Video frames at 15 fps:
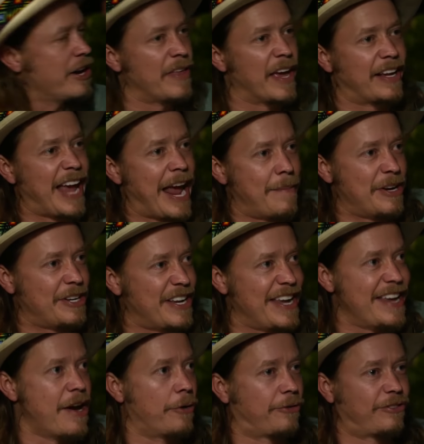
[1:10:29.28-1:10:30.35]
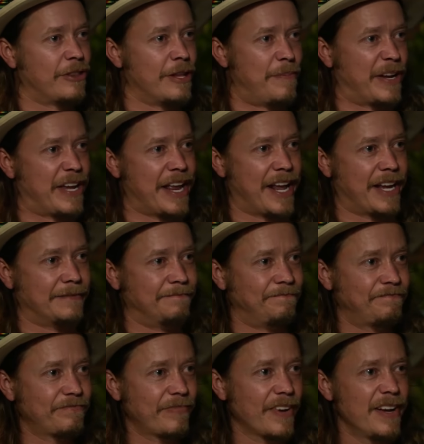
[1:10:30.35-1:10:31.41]
that came into EOS in the beginning.
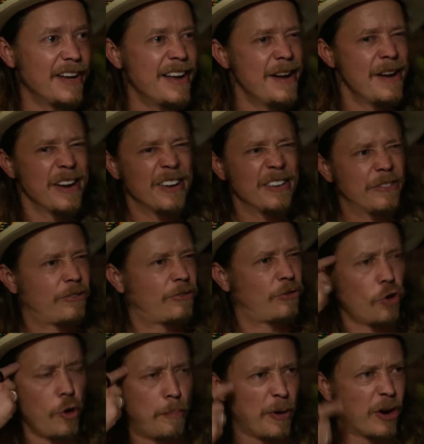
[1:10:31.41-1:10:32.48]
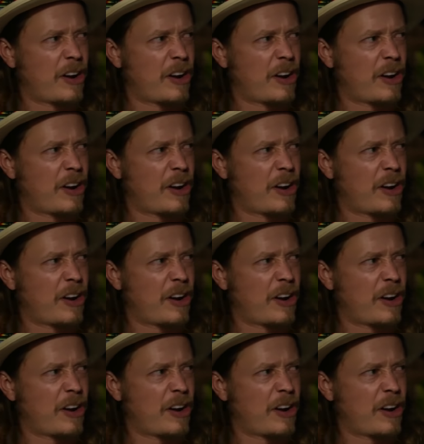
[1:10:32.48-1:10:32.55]
Super